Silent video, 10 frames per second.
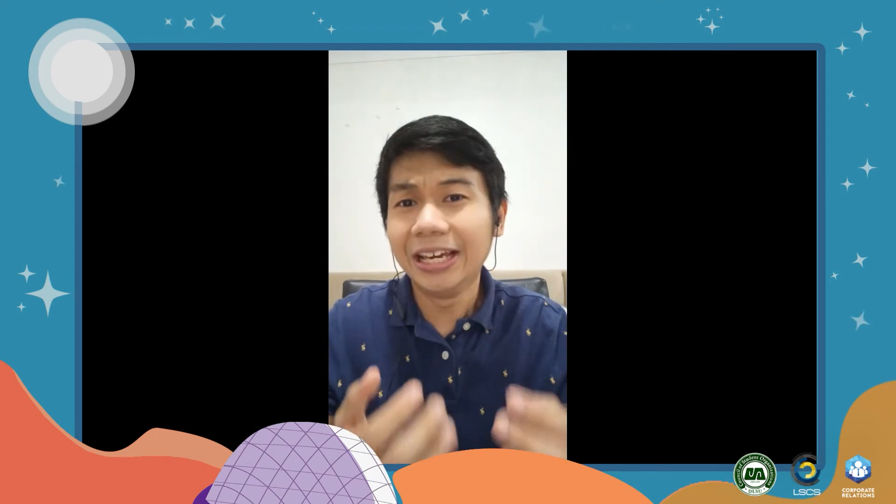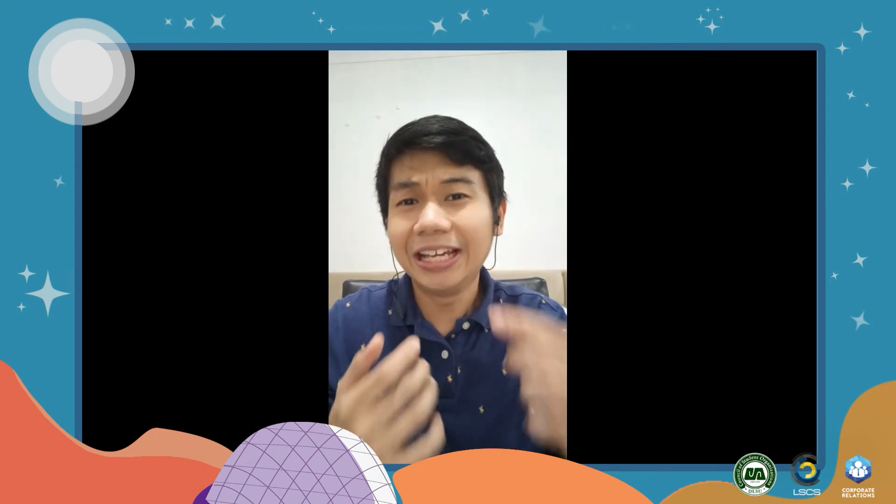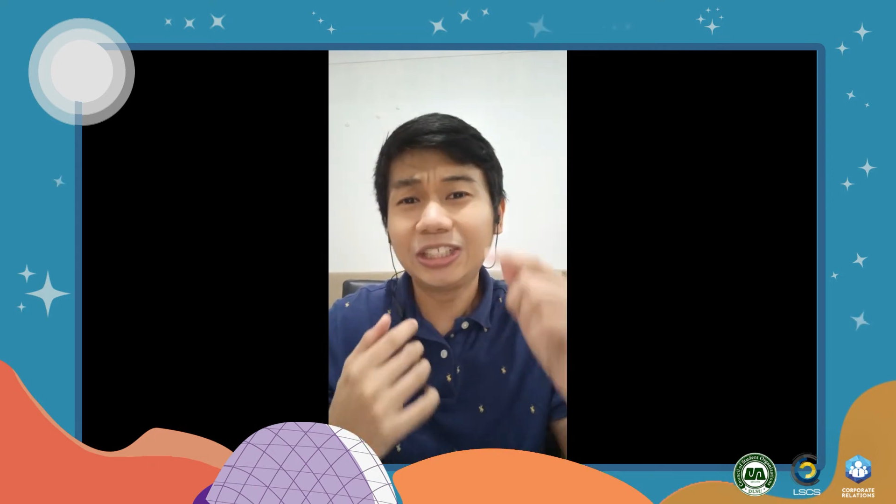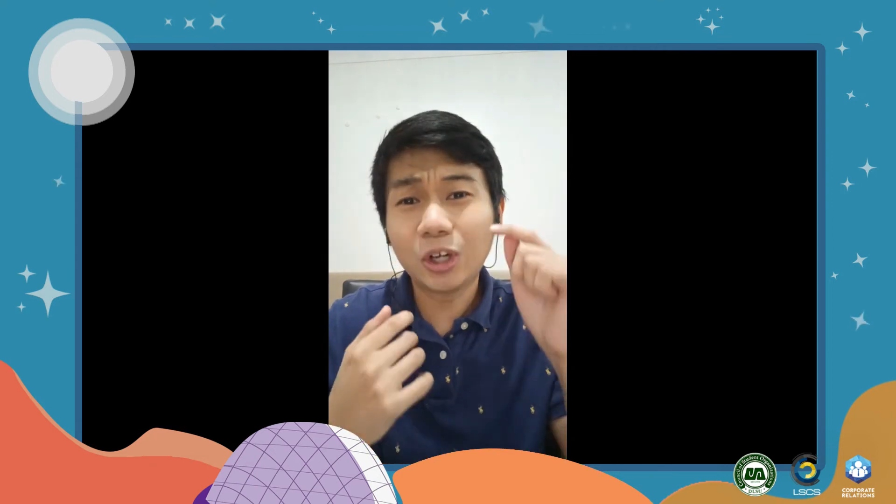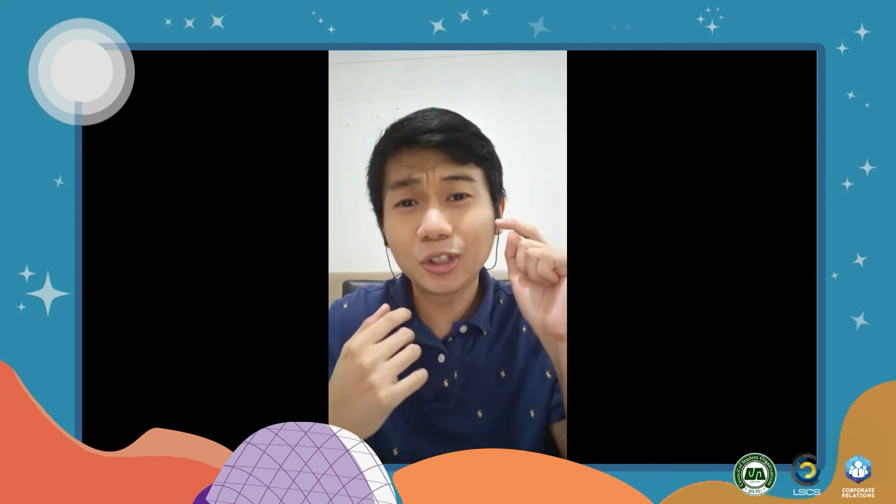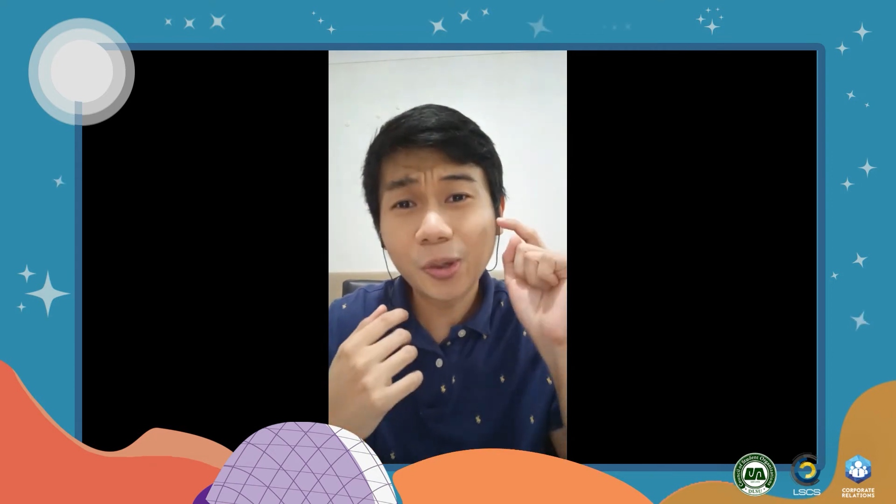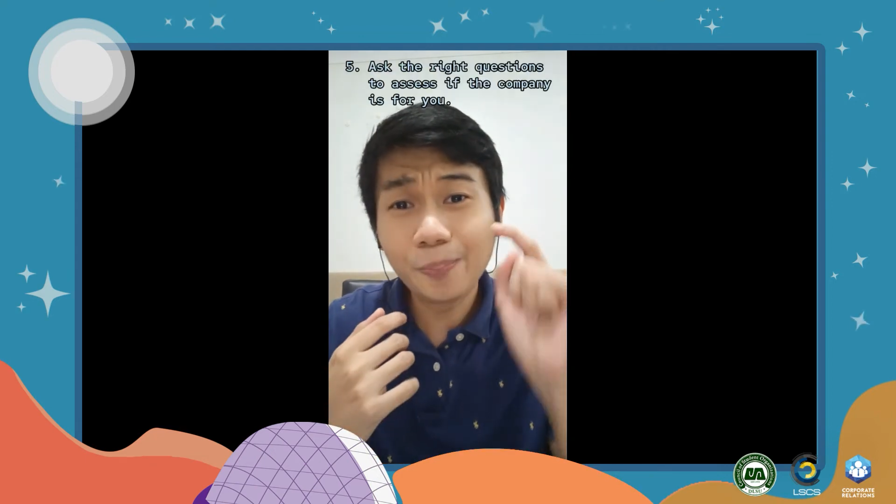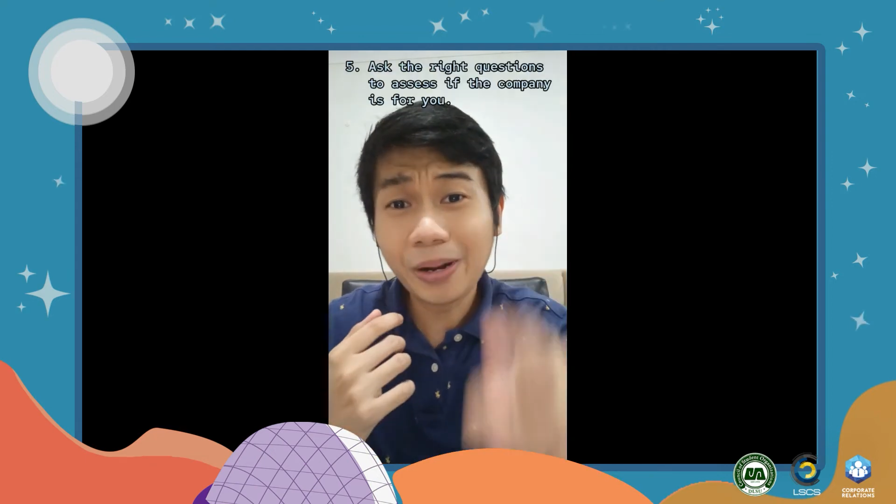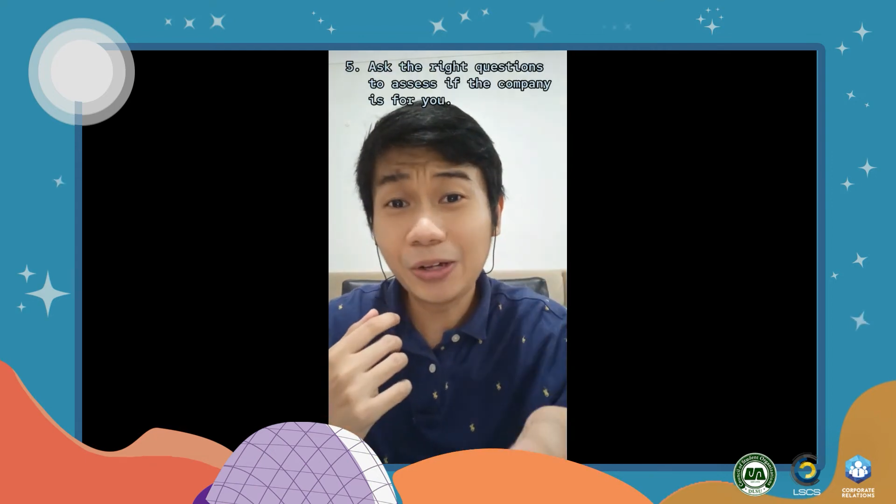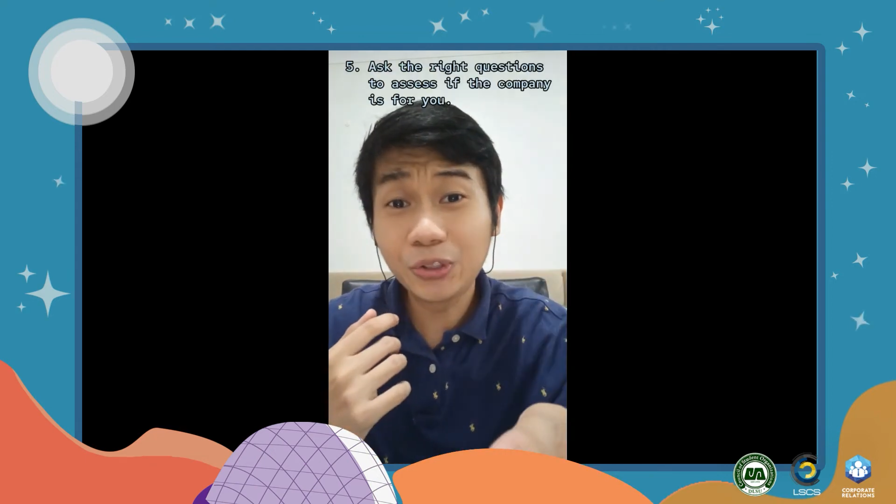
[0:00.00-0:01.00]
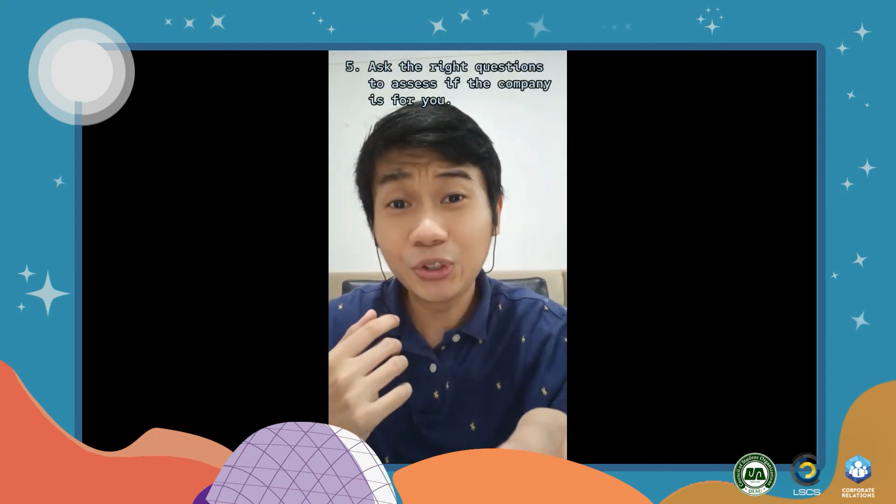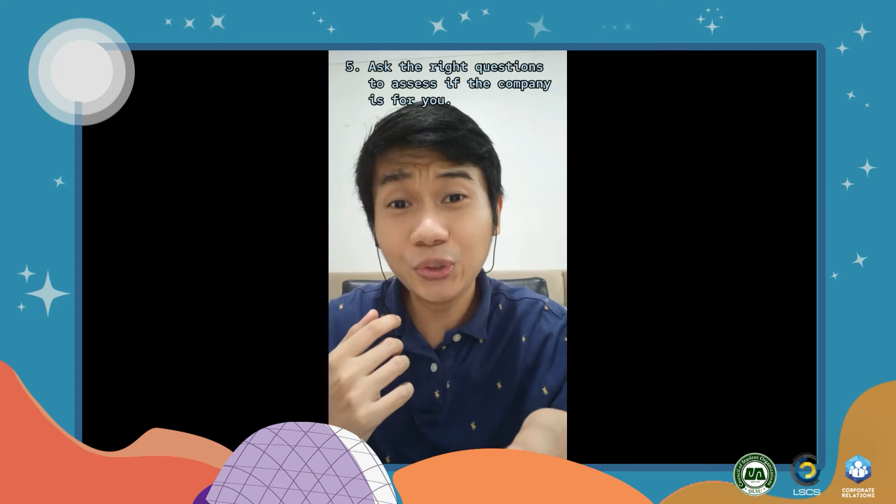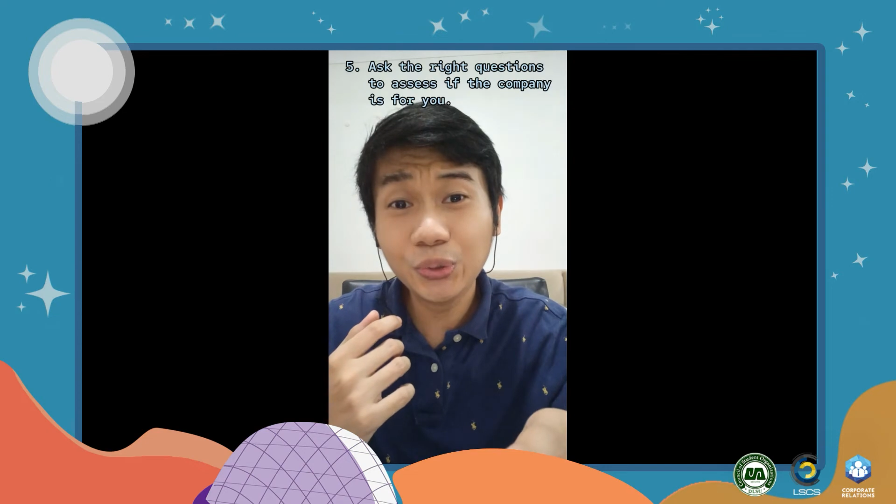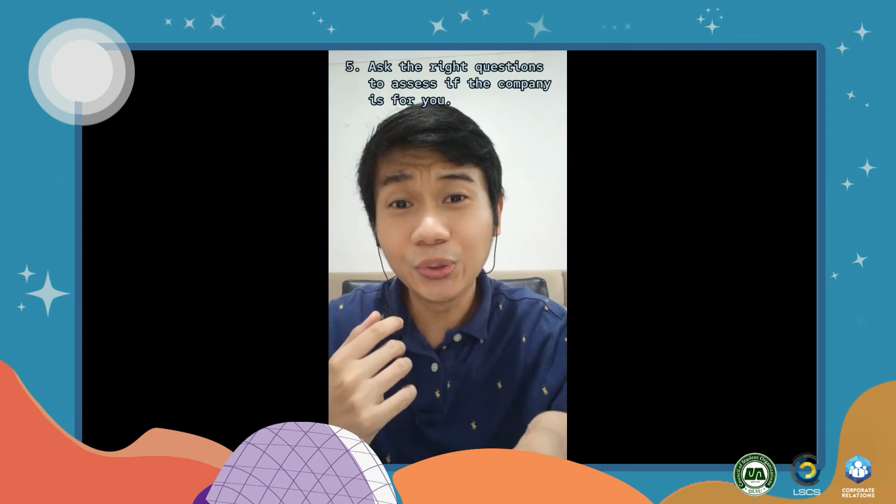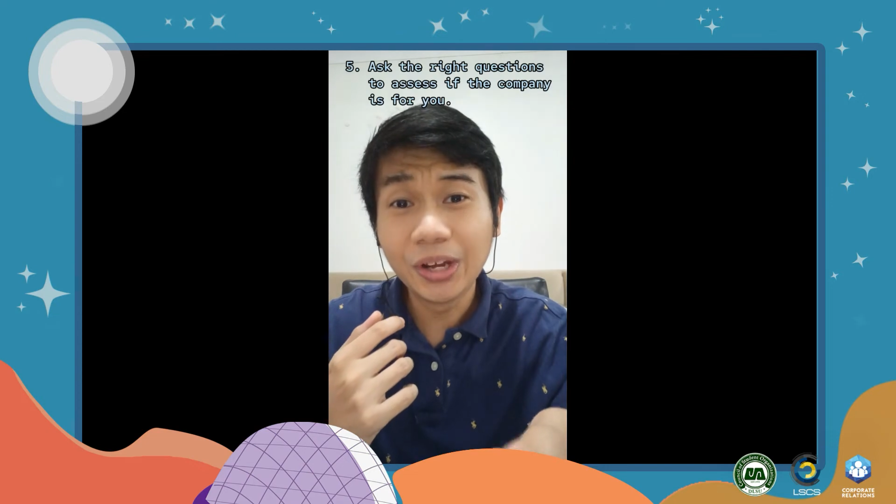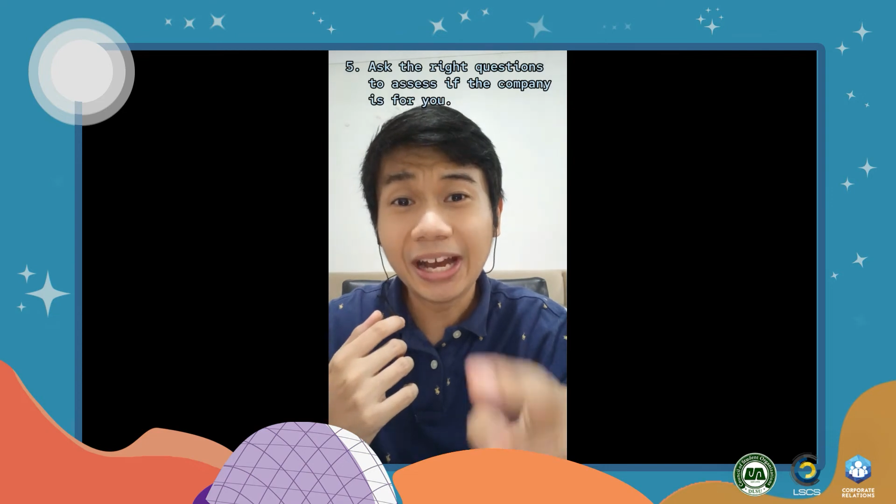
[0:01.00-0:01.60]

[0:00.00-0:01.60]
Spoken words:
It's also about you